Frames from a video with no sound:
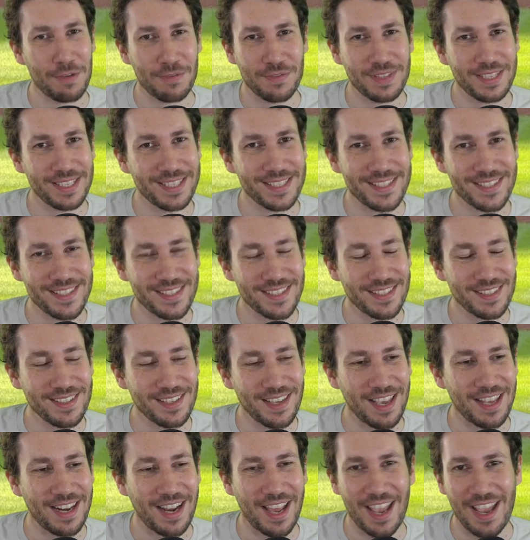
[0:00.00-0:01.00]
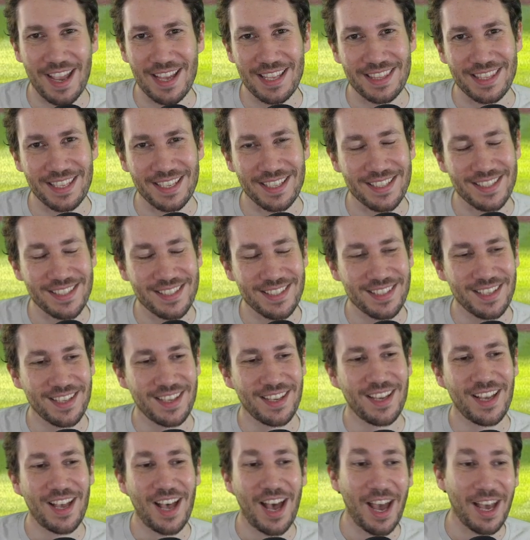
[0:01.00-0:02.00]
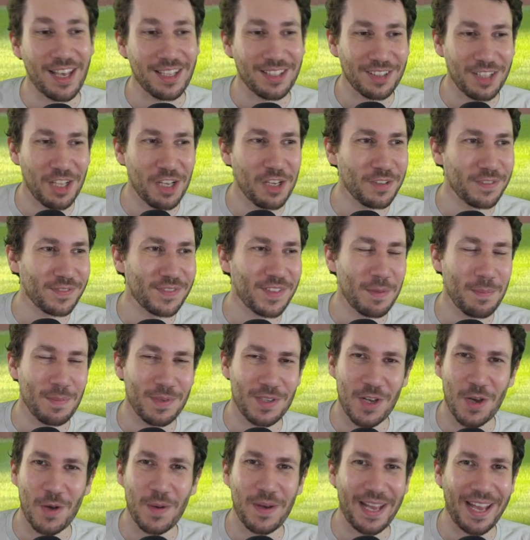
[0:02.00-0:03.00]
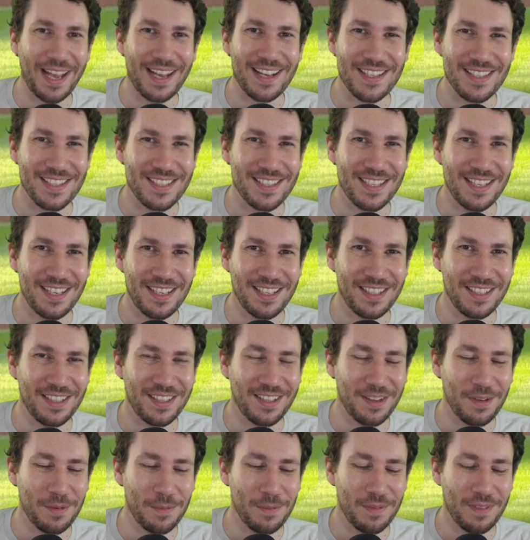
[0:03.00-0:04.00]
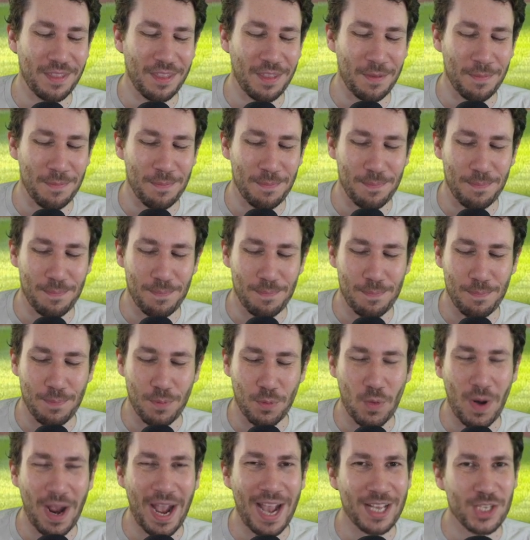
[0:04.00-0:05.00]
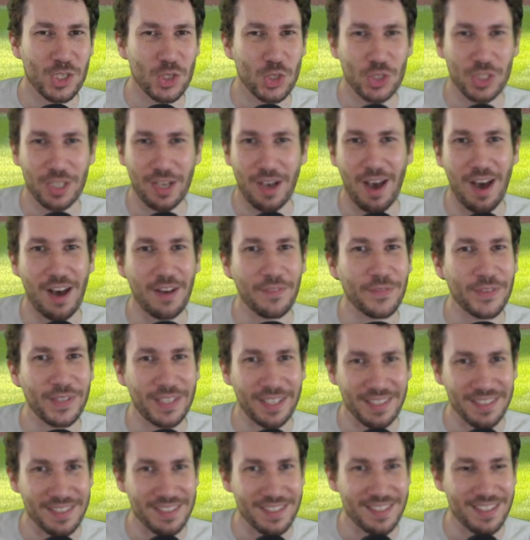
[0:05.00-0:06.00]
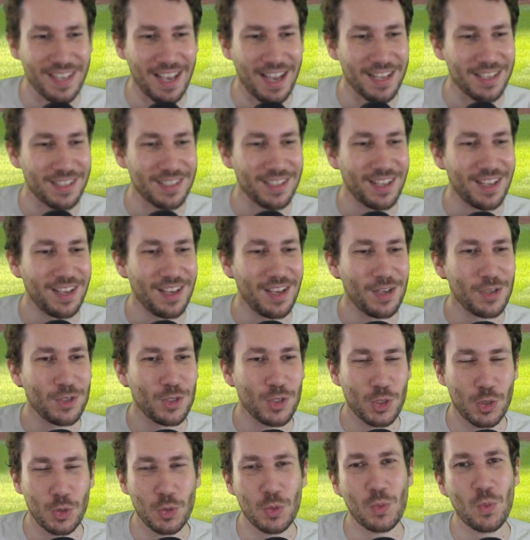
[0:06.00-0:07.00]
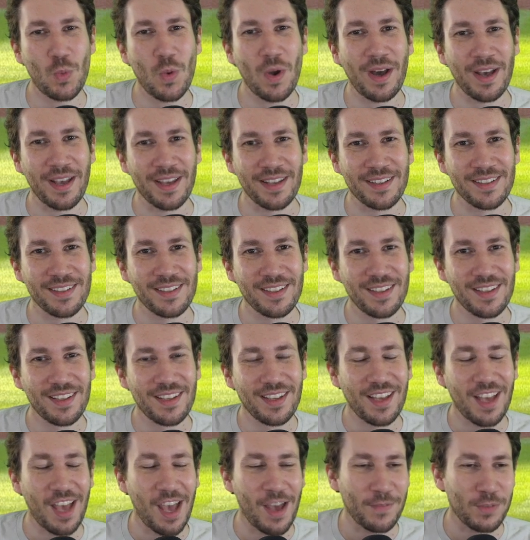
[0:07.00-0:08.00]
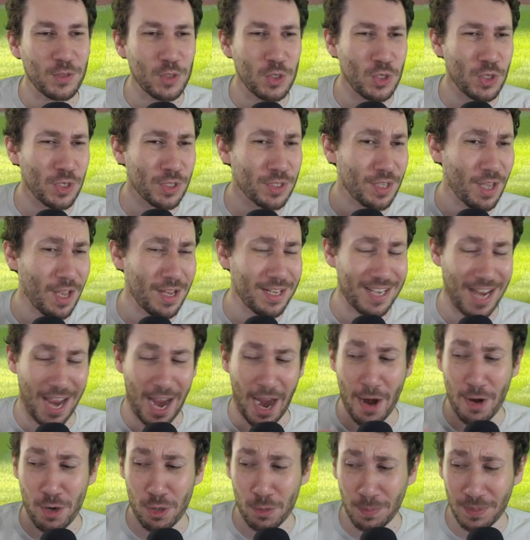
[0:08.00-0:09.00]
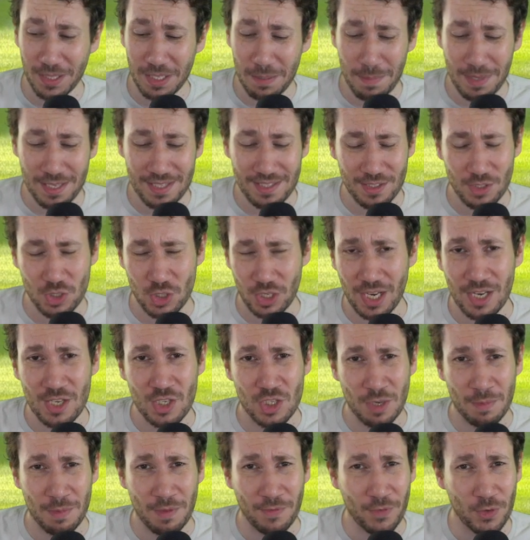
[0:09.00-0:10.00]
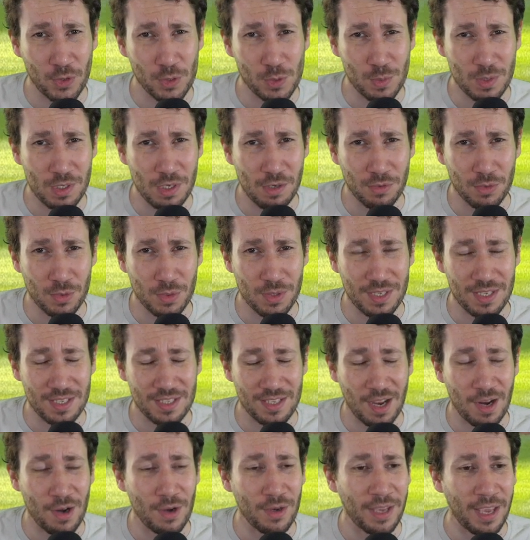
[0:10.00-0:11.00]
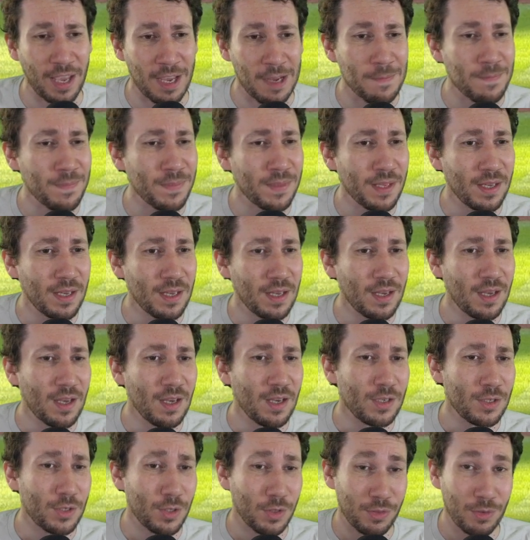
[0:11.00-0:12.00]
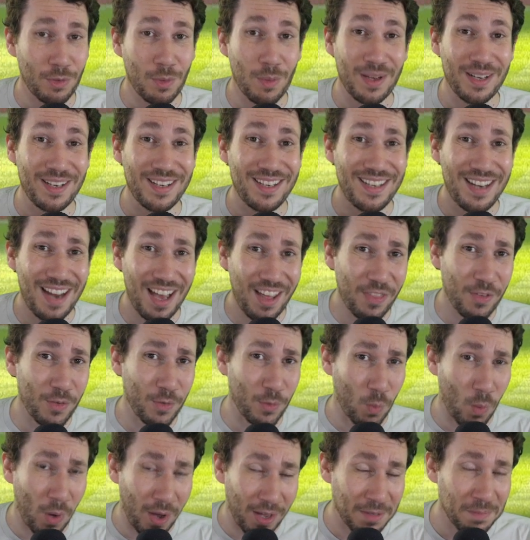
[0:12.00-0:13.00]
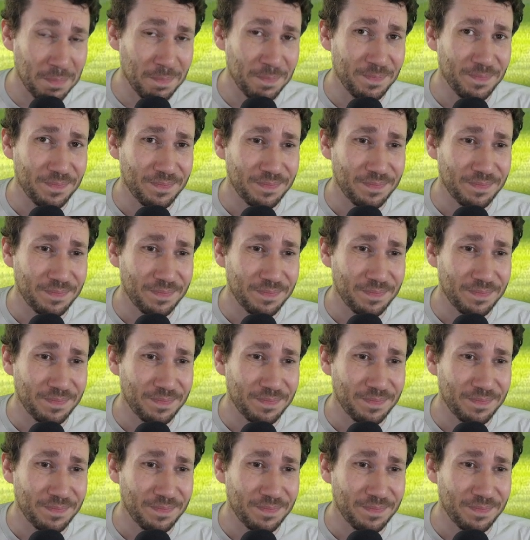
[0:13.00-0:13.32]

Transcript: this, and I hate this. I love that Manoah has the brash confidence at 2-1 after you just terribly miss a changeup, the first one you throw in the entire game, to throw another one.